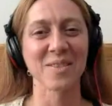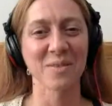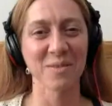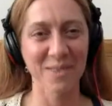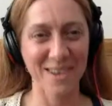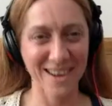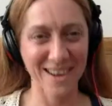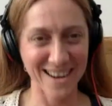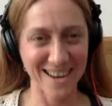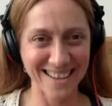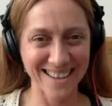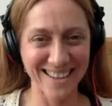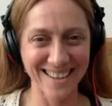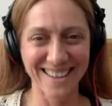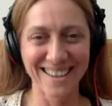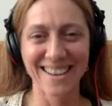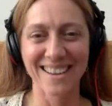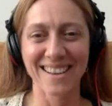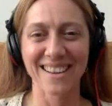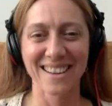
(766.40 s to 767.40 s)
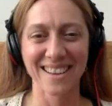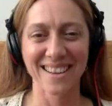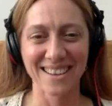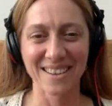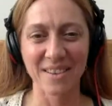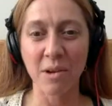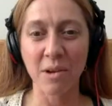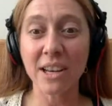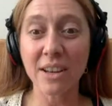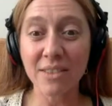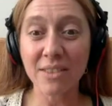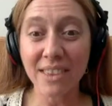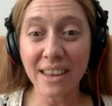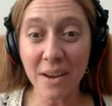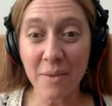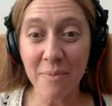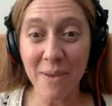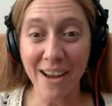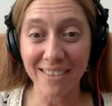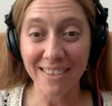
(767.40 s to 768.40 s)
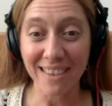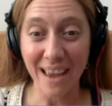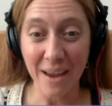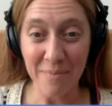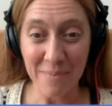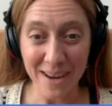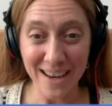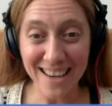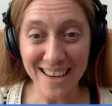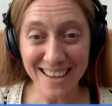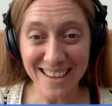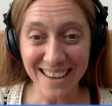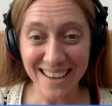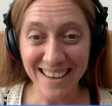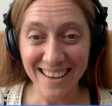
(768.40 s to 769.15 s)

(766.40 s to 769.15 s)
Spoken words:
great. What do you think about that, Pete,